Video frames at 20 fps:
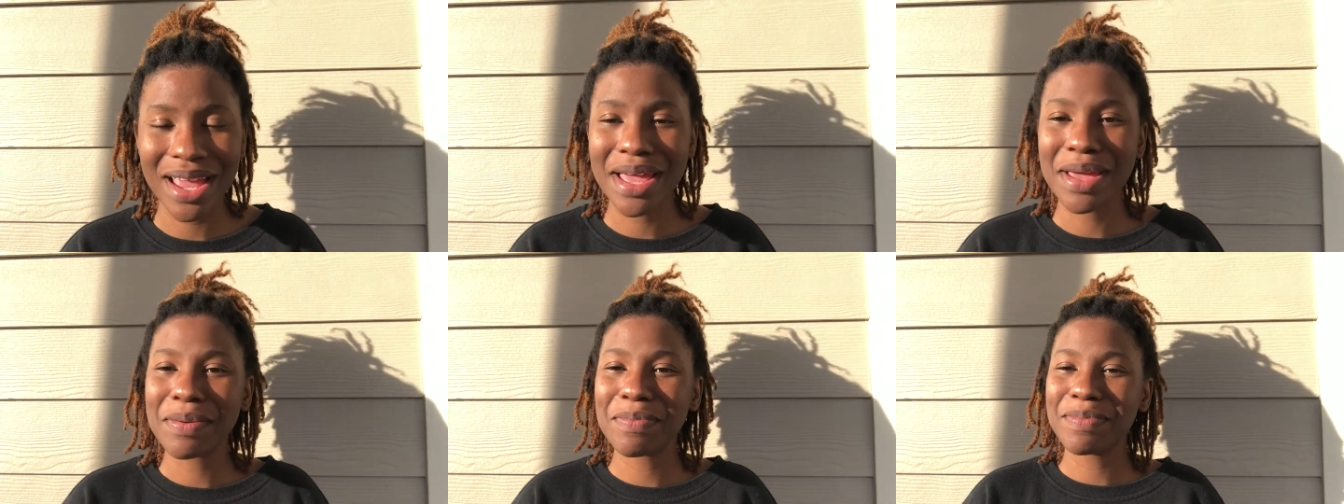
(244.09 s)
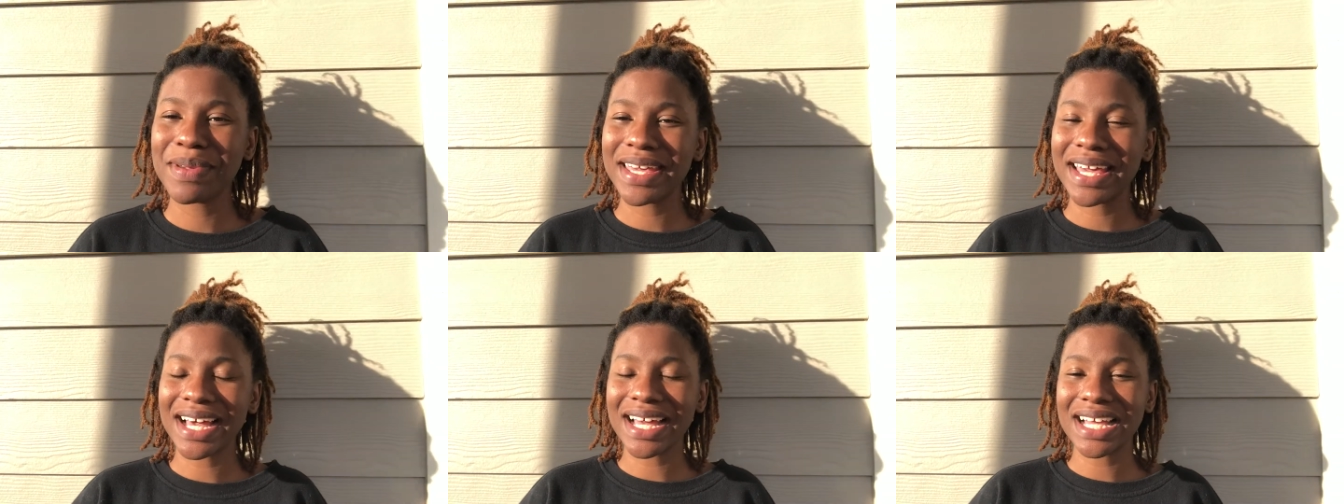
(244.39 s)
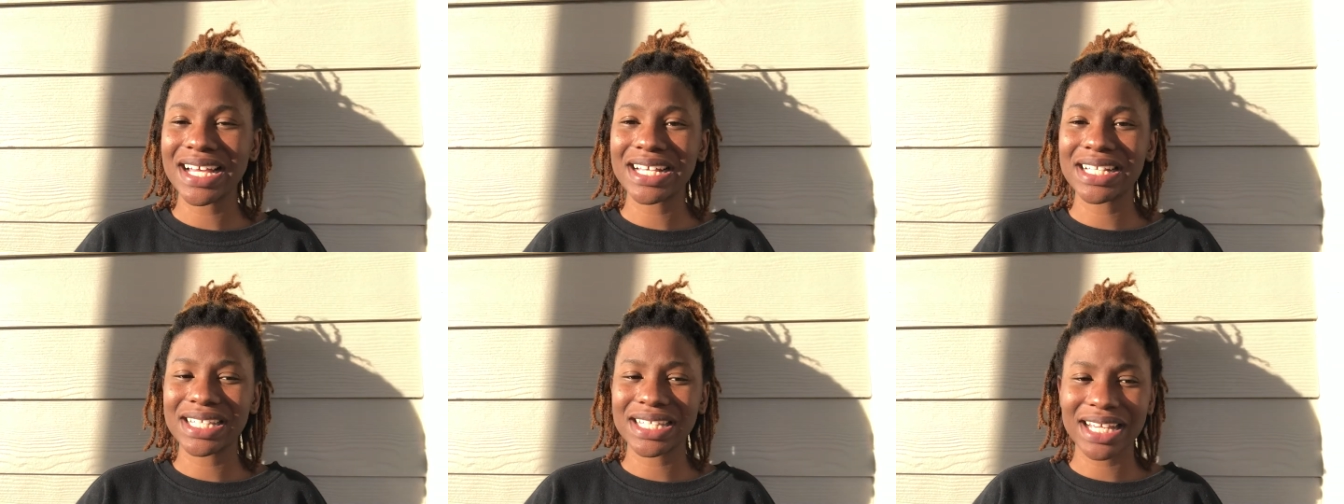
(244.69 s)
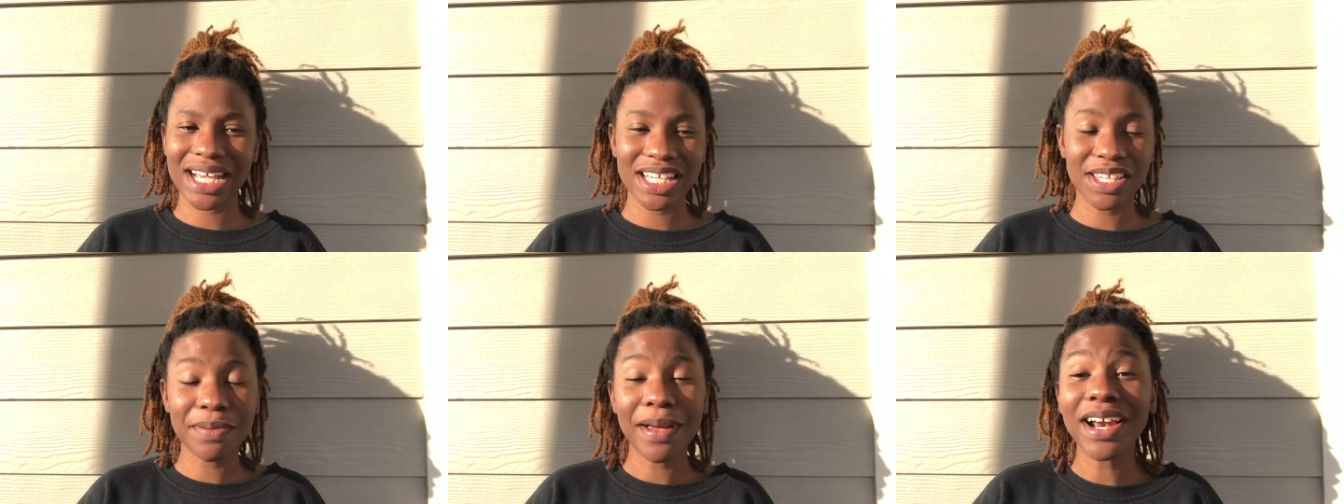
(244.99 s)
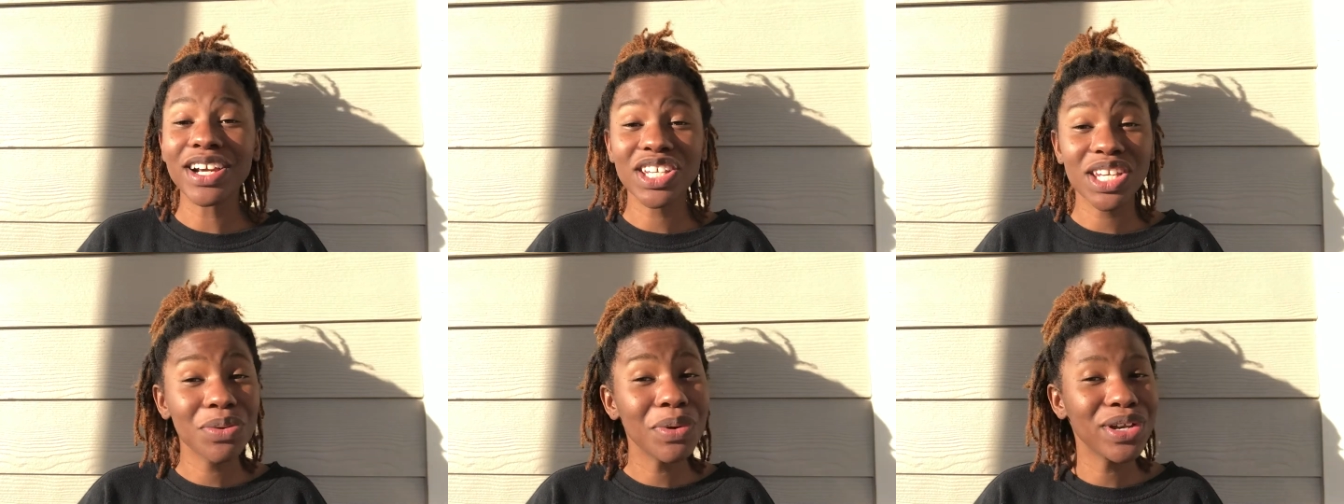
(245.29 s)
because
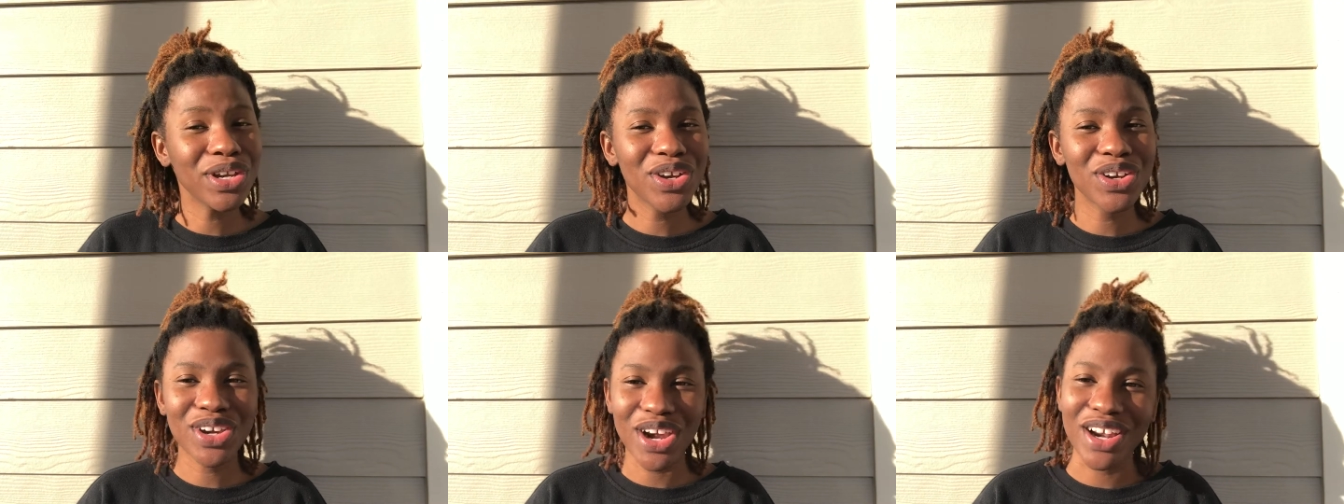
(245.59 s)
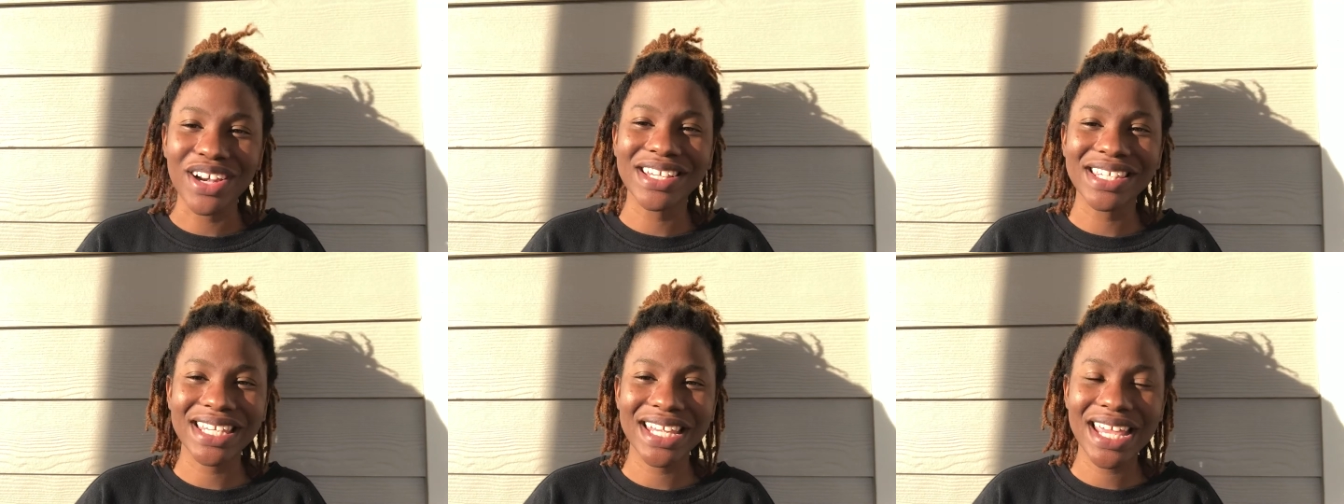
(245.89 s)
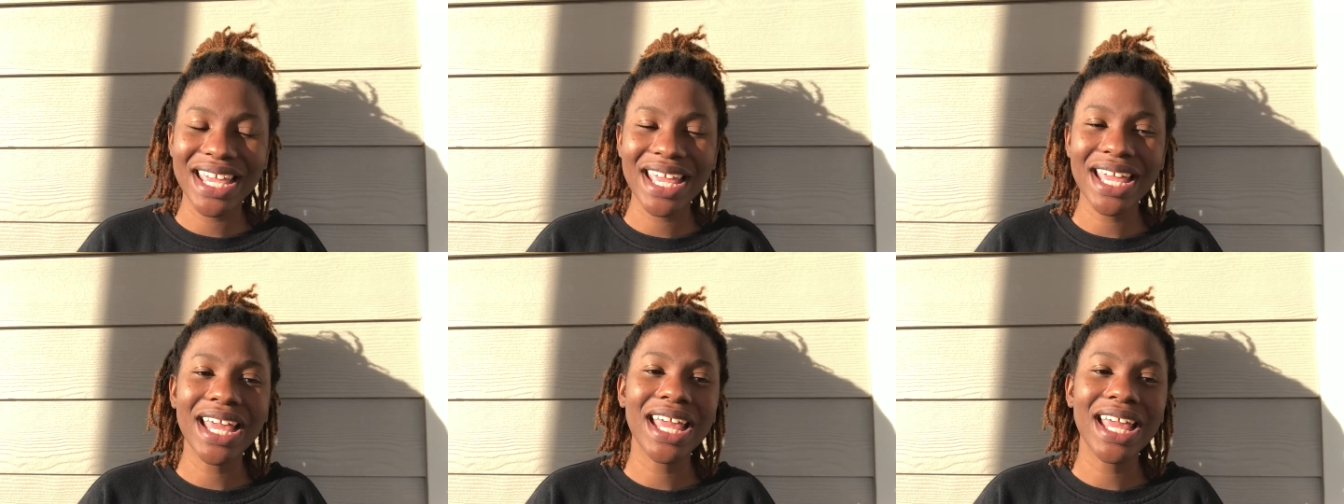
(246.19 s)
especially when you're nursing,